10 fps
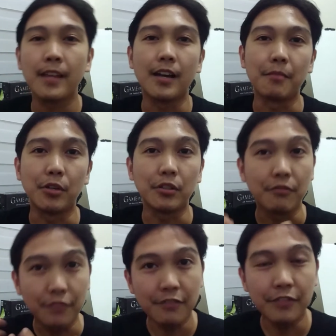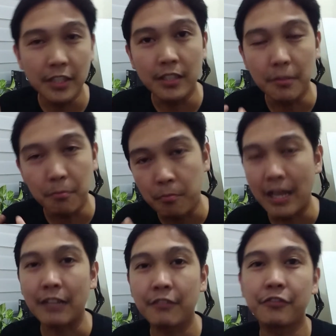about VeVe, the
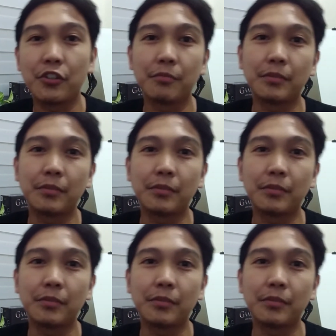platform,